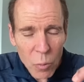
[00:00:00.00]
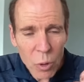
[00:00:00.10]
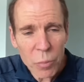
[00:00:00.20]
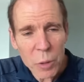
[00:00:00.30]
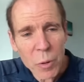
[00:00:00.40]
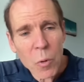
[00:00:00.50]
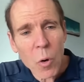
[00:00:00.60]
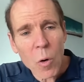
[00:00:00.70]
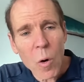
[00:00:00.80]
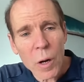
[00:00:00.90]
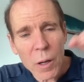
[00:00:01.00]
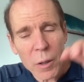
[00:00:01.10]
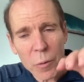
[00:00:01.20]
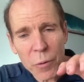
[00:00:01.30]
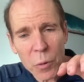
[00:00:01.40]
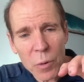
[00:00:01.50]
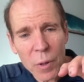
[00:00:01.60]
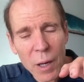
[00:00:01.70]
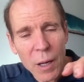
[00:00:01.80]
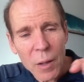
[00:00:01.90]
When people pour oil on their food,
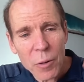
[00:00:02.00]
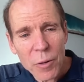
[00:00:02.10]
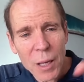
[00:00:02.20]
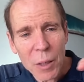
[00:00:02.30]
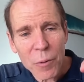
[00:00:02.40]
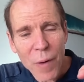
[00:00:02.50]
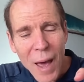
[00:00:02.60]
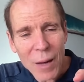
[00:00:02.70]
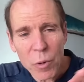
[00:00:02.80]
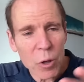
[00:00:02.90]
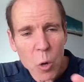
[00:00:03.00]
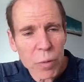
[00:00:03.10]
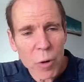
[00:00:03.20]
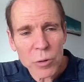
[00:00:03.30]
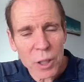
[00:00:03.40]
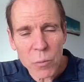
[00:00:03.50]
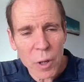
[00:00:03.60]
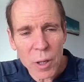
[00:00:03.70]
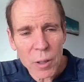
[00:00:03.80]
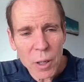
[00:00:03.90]
they're taking fat with no protein
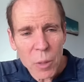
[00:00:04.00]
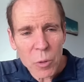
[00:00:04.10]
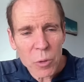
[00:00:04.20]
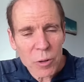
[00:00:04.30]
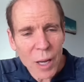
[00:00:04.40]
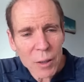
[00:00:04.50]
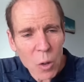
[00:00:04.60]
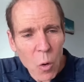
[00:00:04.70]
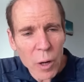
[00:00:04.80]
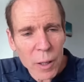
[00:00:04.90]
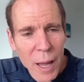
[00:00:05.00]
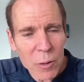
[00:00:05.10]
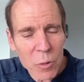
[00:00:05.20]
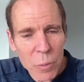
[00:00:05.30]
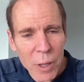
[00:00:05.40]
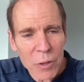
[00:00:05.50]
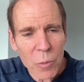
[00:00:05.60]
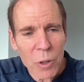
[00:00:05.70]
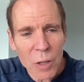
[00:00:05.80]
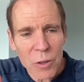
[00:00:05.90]
with it. But when you take the oil out and you replace it
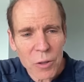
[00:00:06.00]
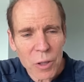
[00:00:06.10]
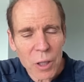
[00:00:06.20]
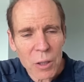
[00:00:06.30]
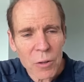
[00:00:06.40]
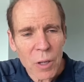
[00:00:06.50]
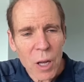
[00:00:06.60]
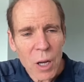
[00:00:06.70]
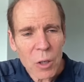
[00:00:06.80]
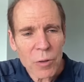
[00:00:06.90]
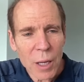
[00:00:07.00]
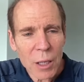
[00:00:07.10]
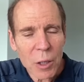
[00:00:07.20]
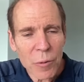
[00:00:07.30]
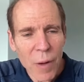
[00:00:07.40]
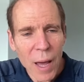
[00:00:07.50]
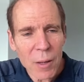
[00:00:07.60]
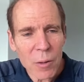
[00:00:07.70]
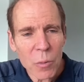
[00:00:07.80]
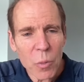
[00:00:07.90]
with nuts and seeds, you're taking your
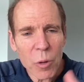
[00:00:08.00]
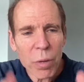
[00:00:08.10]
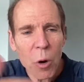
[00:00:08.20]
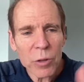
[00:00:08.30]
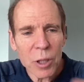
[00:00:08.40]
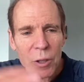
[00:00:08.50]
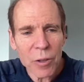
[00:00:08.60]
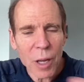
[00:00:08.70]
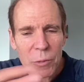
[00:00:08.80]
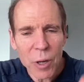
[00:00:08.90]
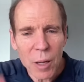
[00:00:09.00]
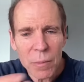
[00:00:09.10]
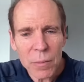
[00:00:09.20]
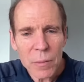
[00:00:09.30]
fat with protein at the same time.